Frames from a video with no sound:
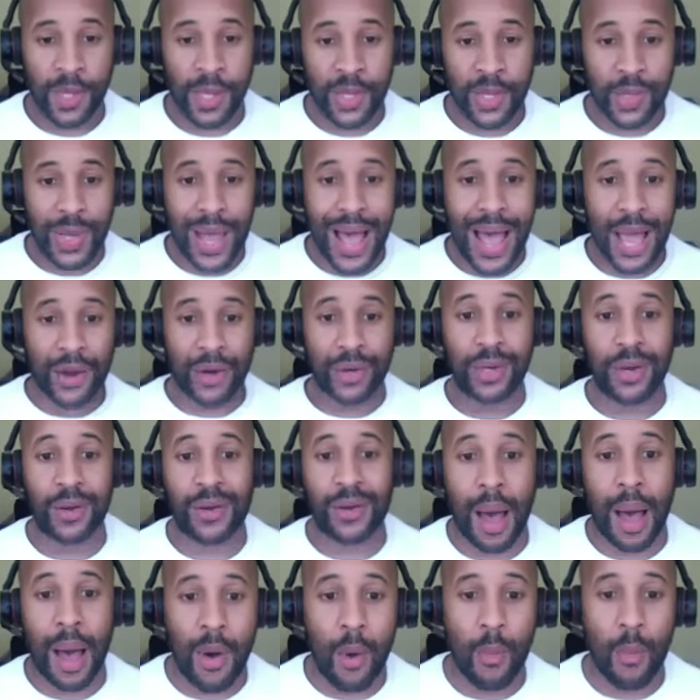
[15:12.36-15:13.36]
So I could have
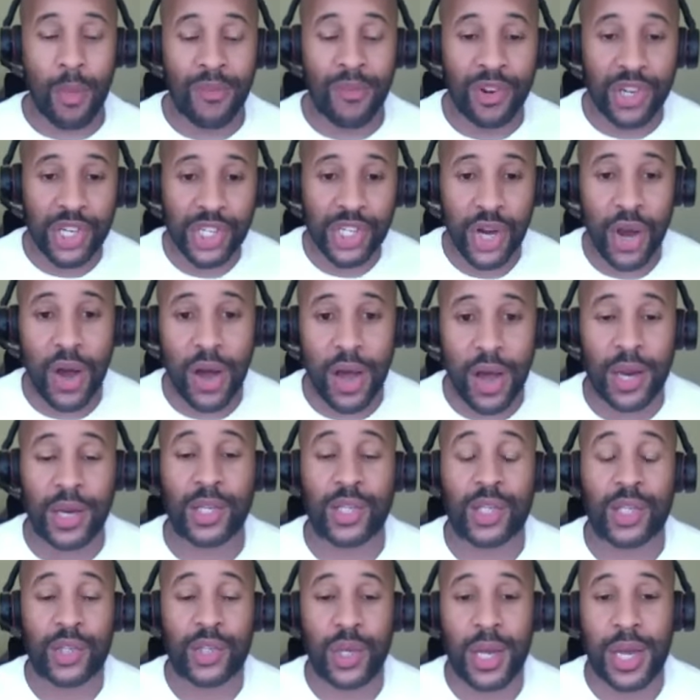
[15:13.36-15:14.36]
come on with a shirt
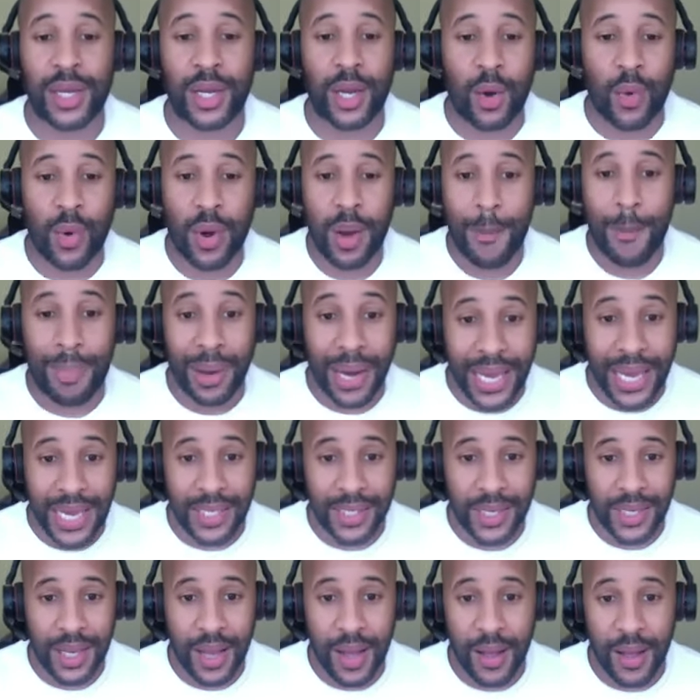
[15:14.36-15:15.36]
and a
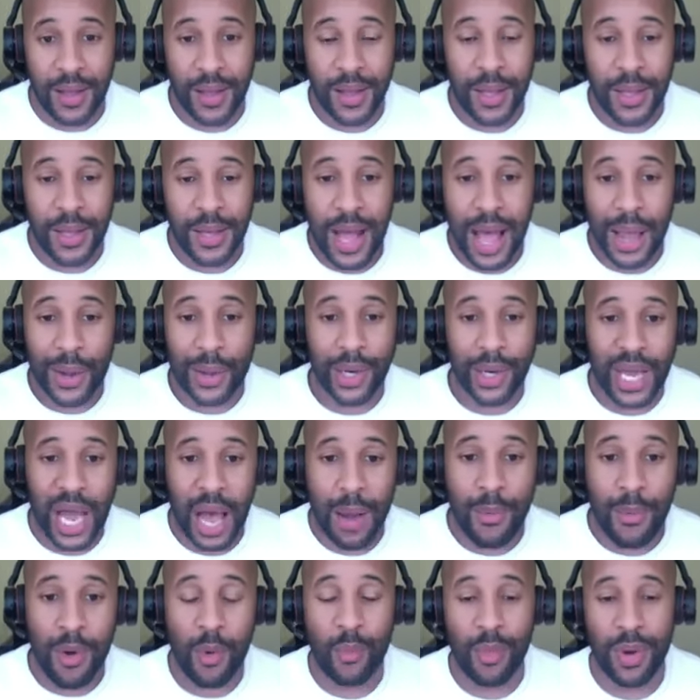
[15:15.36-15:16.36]
blazer. I could have
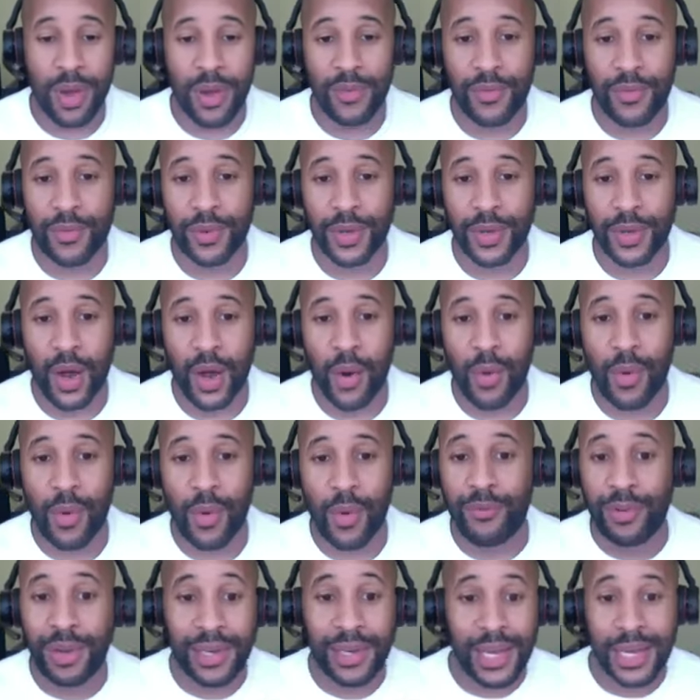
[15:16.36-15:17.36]
come on with
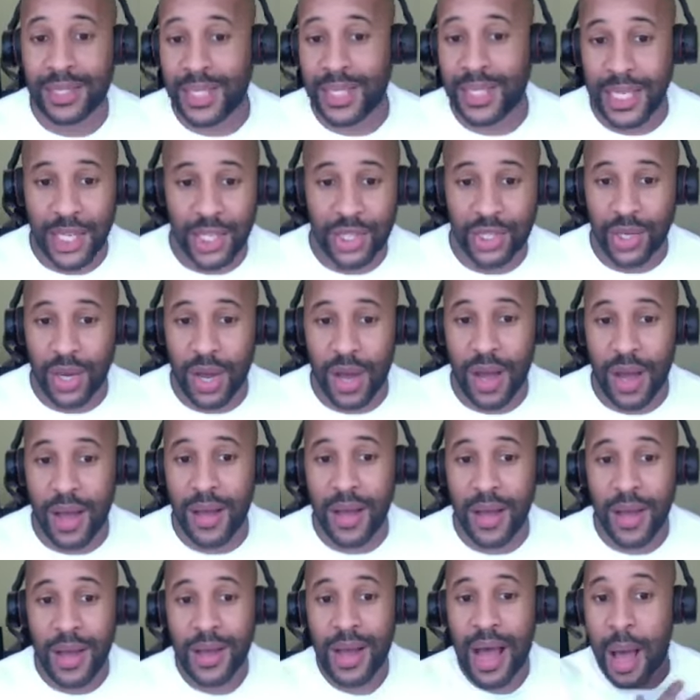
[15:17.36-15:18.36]
a V-neck t-shirt.
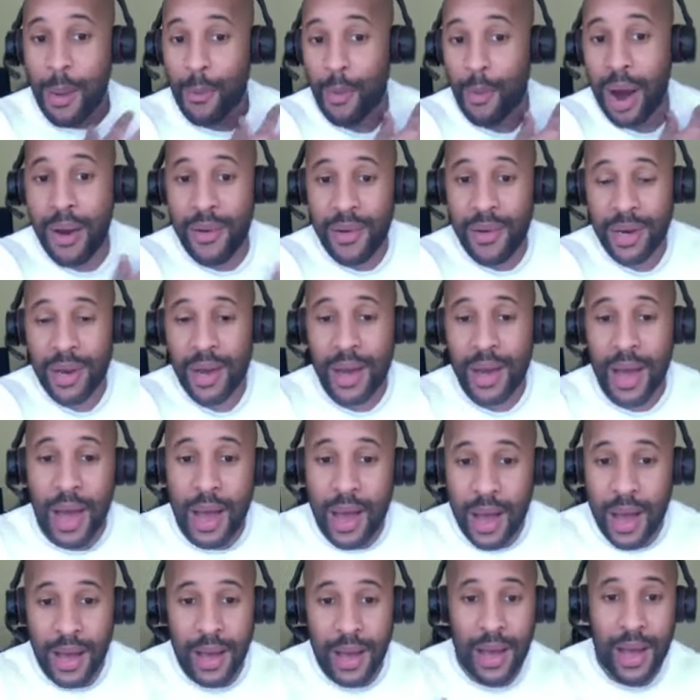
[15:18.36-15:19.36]
I'm wearing
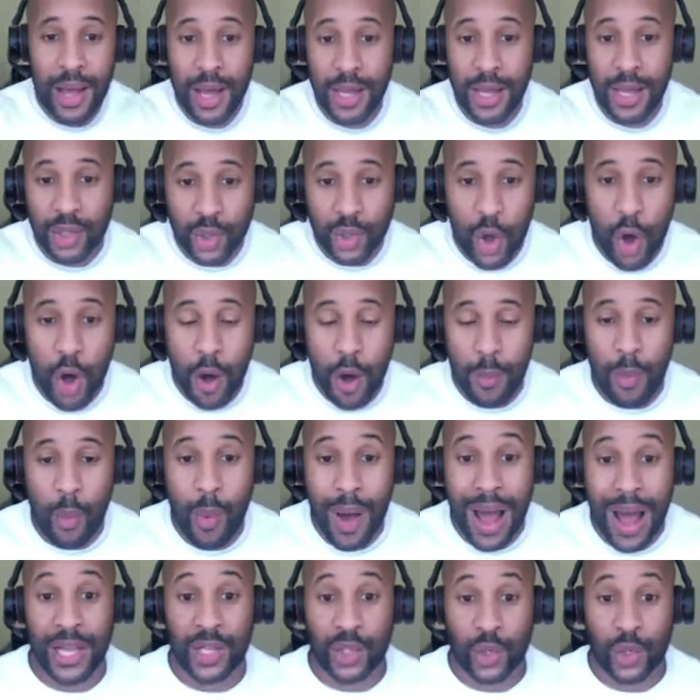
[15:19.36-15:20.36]
a top,
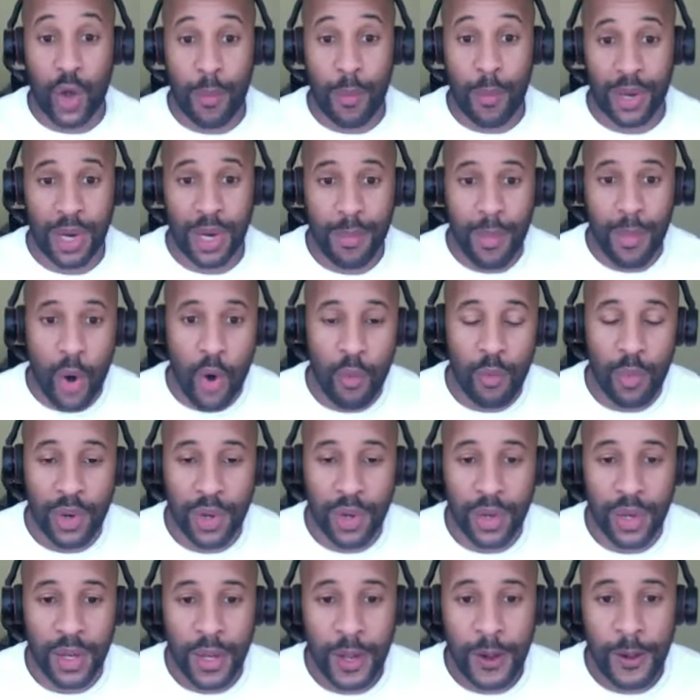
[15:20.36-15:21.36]
white top at the
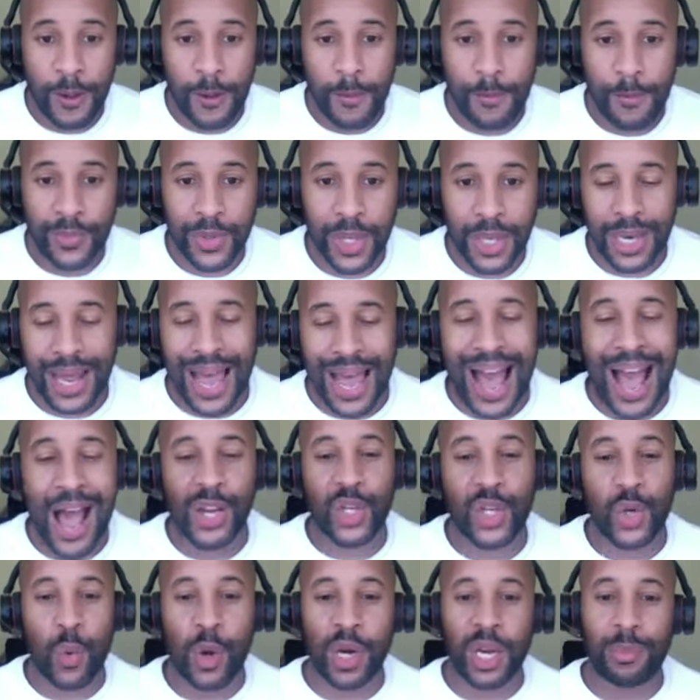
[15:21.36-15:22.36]
moment. How
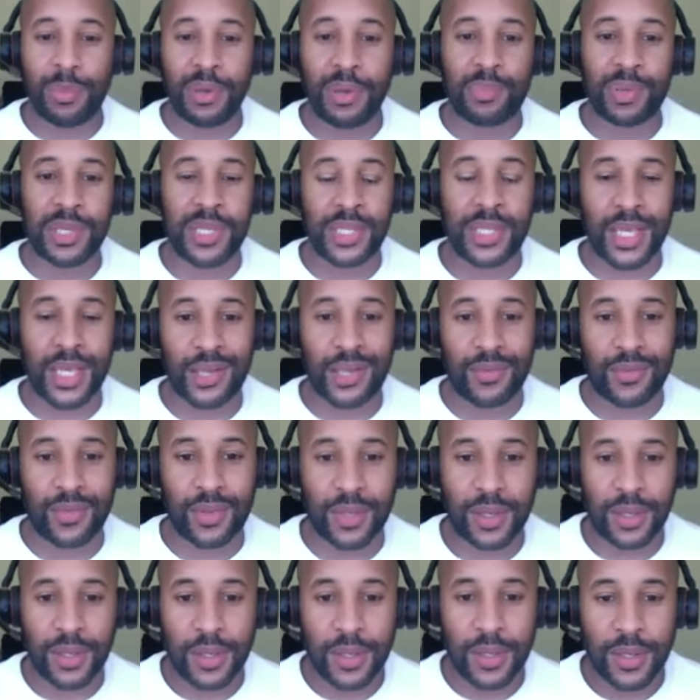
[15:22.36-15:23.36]
do you want to be perceived?
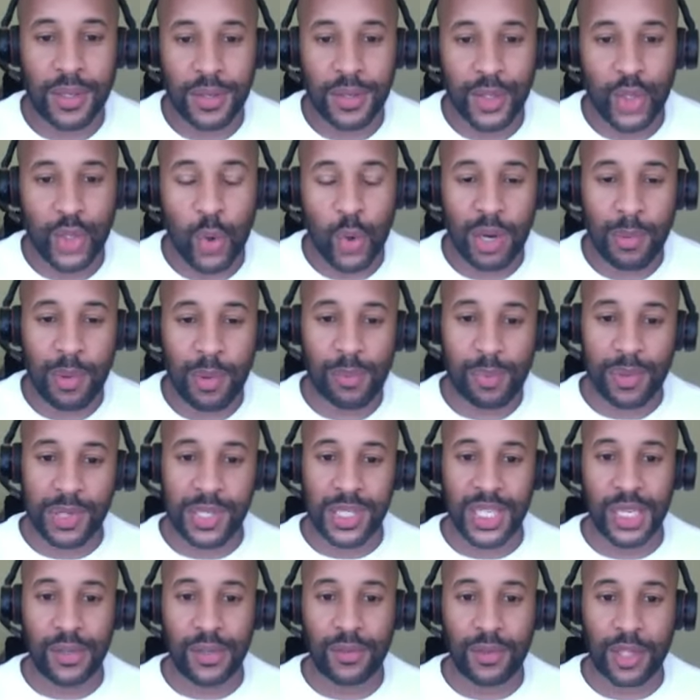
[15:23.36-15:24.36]
Do you want to be
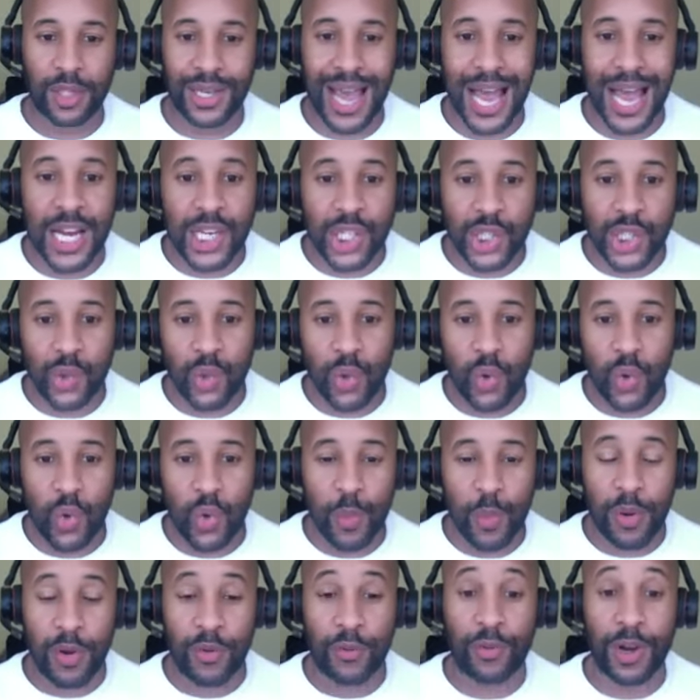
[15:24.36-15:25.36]
perceived
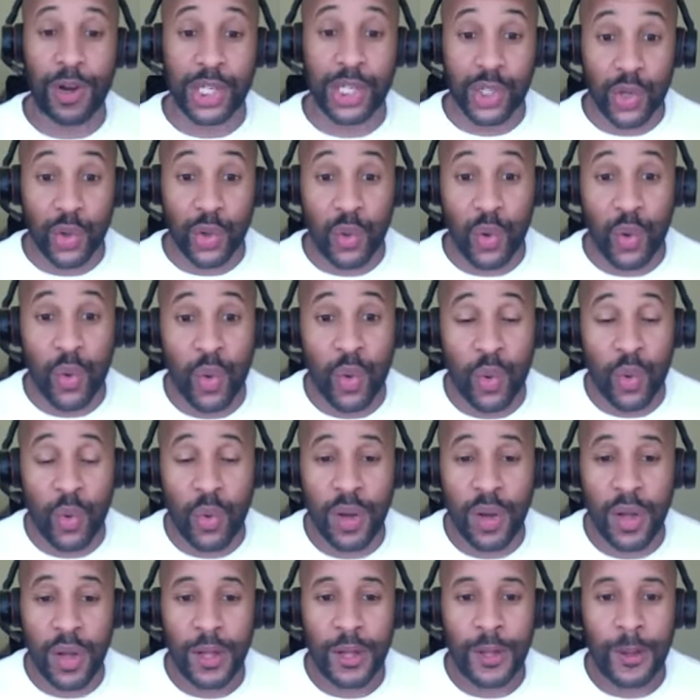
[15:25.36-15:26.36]
casual, professional?